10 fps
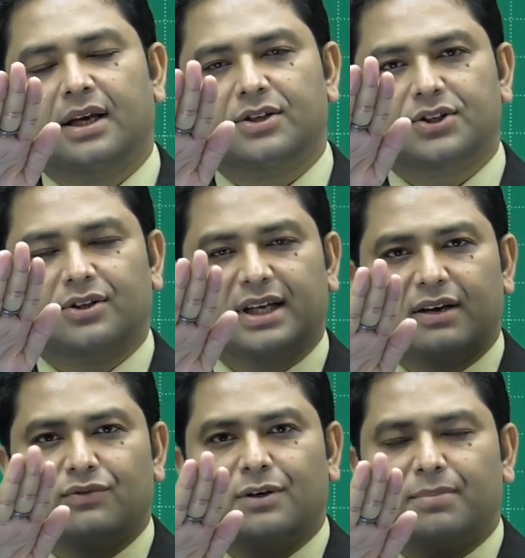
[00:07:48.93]
So there
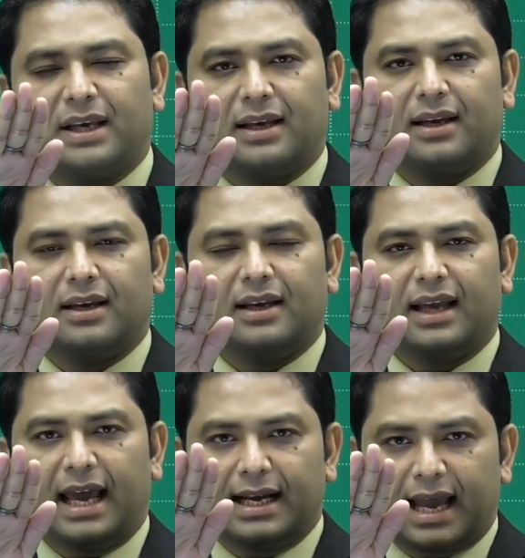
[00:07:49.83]
would be
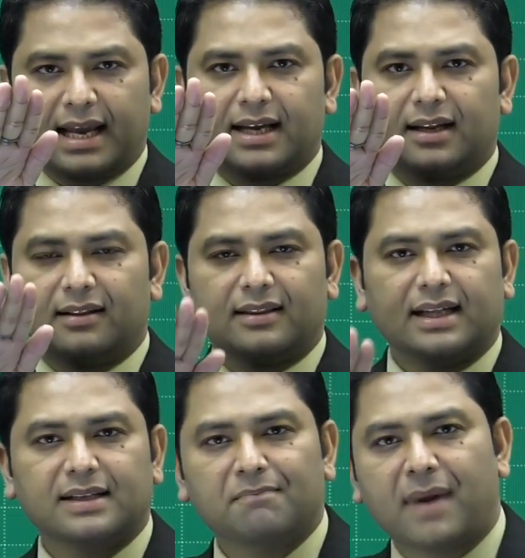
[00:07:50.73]
an angle
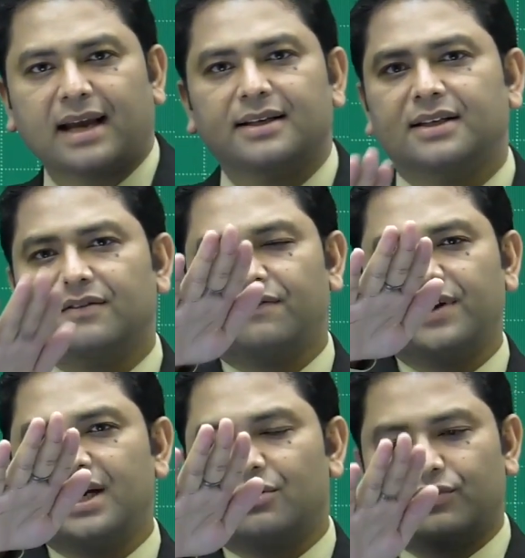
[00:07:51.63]
that the magnetic
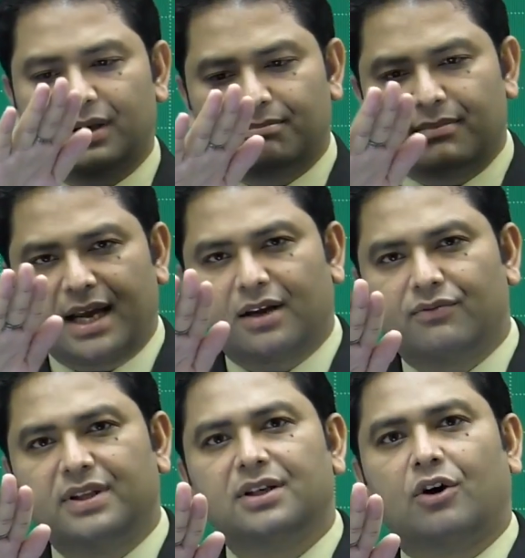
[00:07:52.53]
field will make
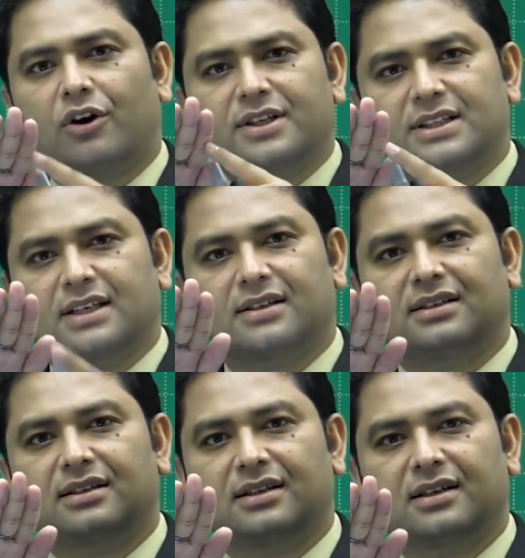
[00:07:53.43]
with the horizontal.